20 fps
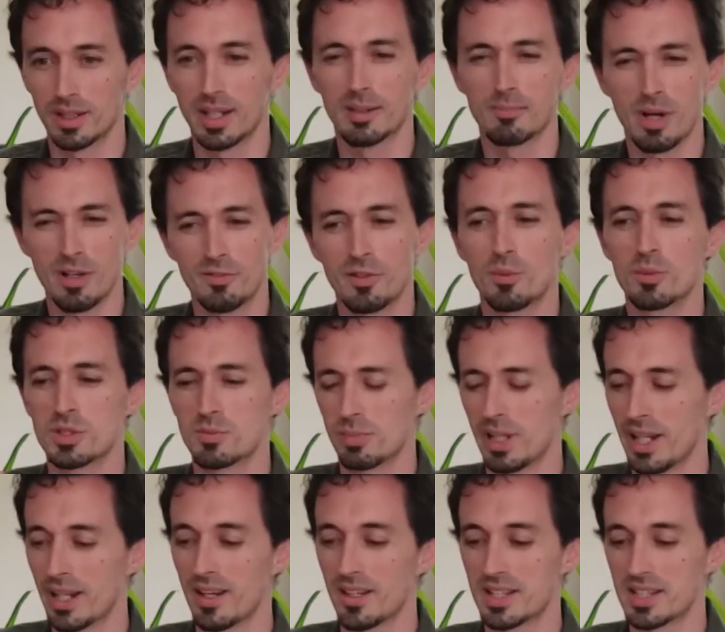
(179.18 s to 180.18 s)
my film was playing
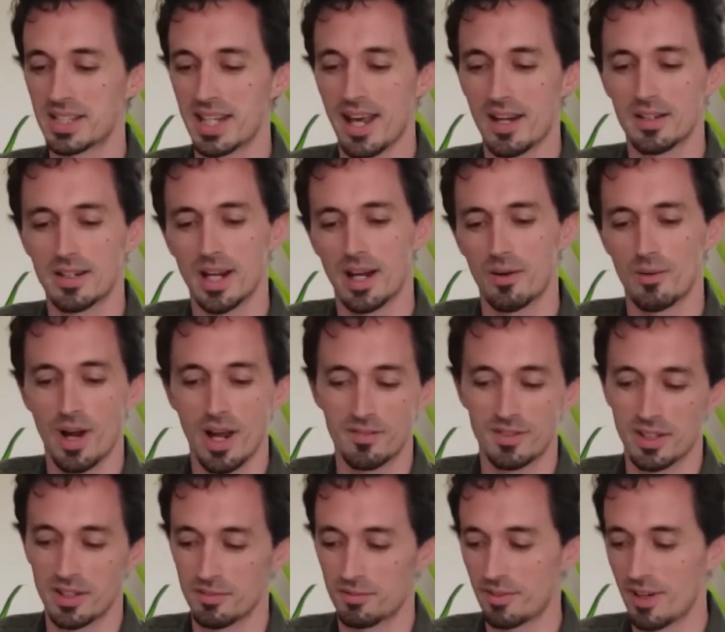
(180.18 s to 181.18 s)
on Saturday, I arrived on
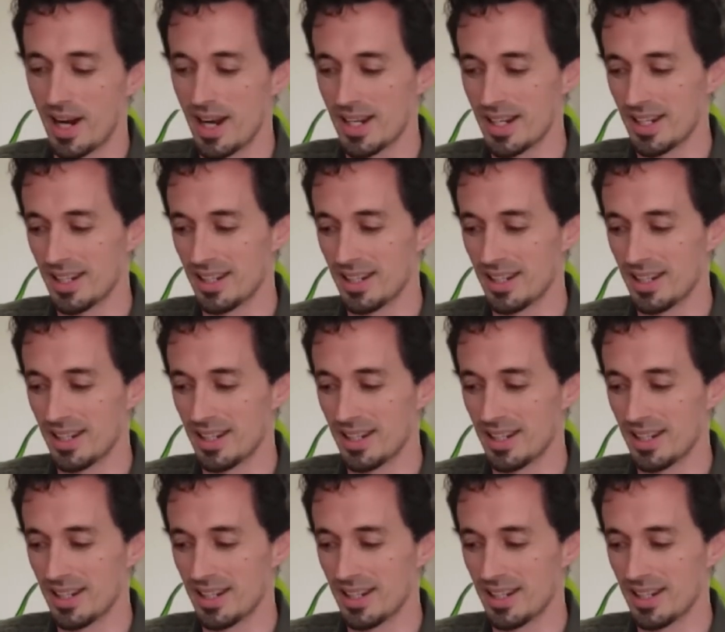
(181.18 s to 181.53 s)
the Friday,